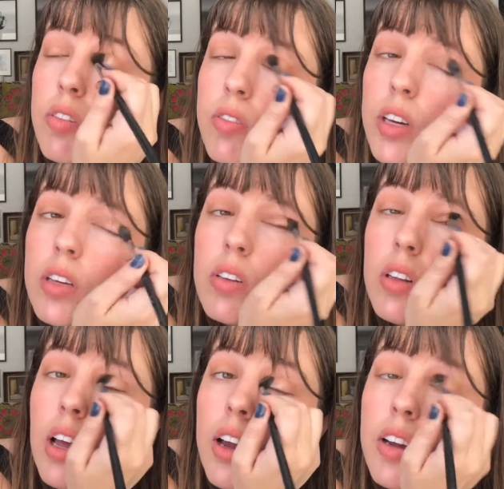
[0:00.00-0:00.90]
face a
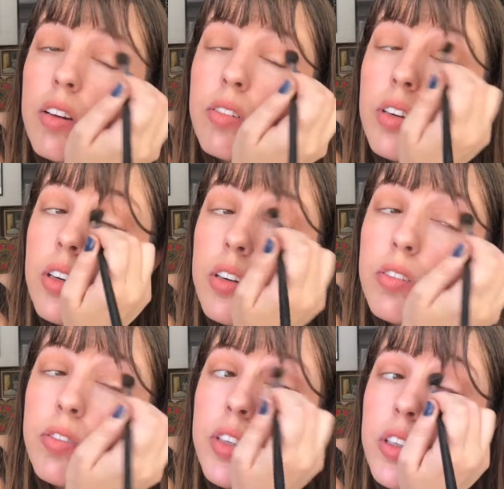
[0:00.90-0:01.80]
lot of
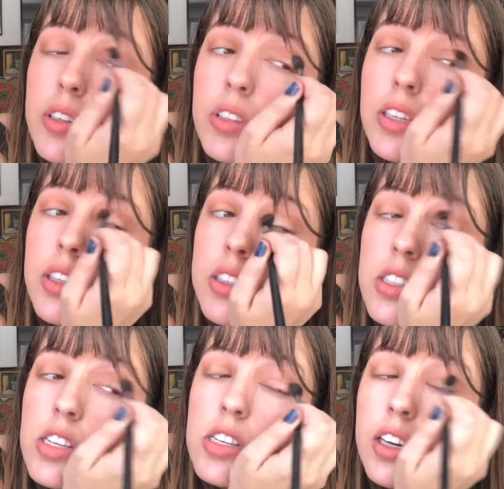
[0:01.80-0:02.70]
fears. Like, this
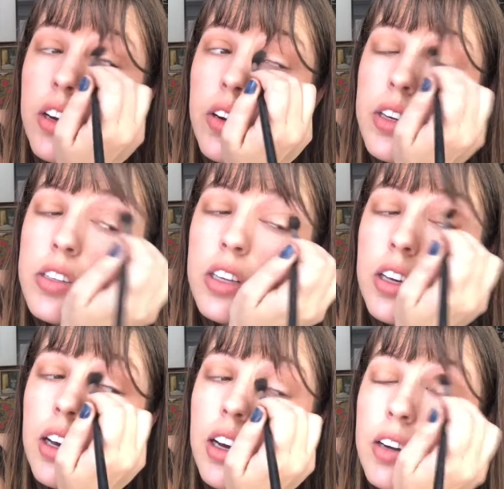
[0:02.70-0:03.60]
is the scariest
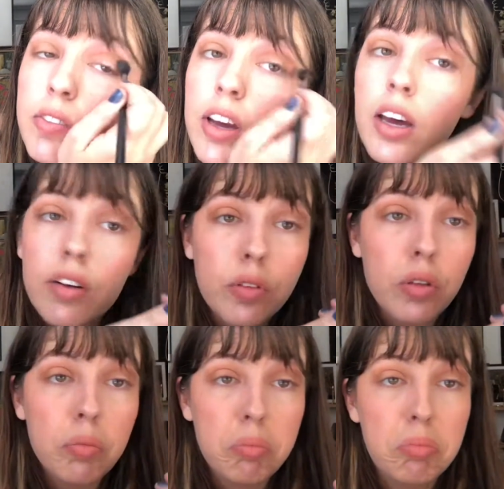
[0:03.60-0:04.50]
thing I've
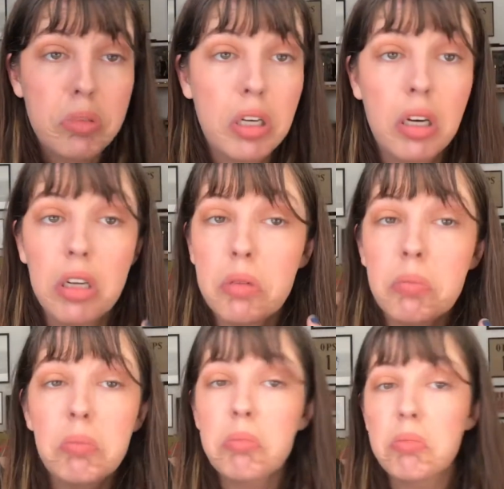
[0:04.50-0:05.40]
ever
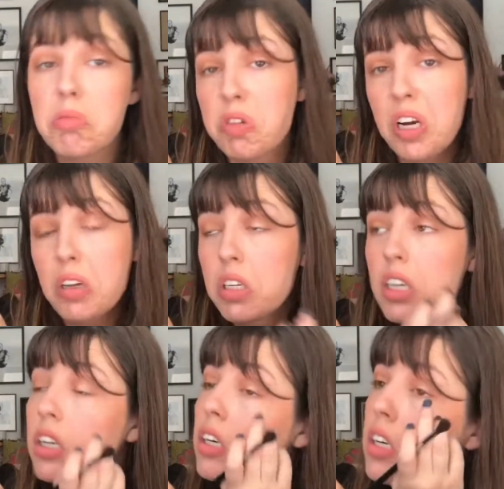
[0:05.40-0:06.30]
done,
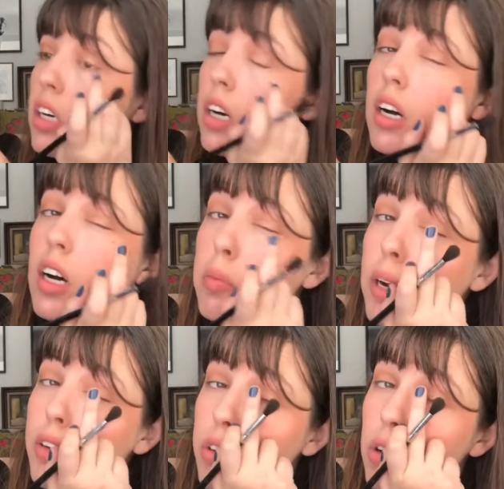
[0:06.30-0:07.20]
frankly.
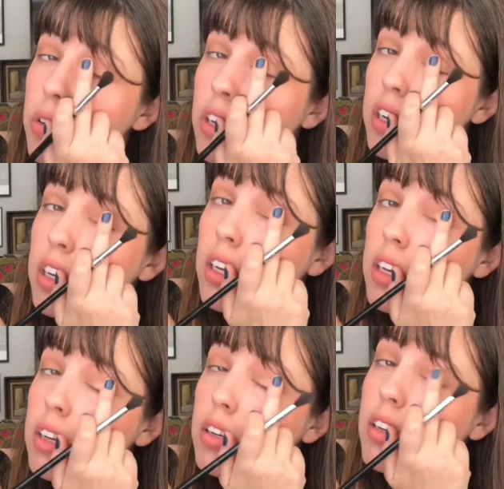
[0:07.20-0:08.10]
I don't like
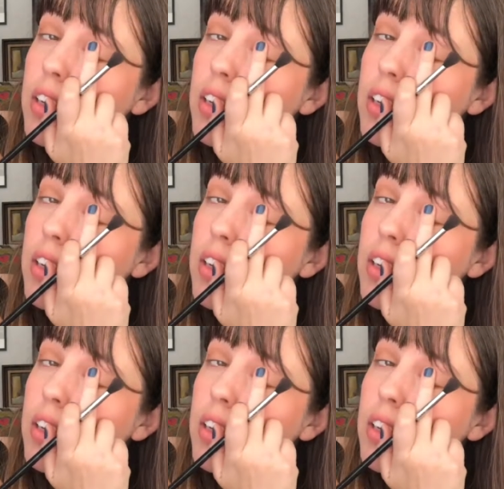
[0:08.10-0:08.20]
it.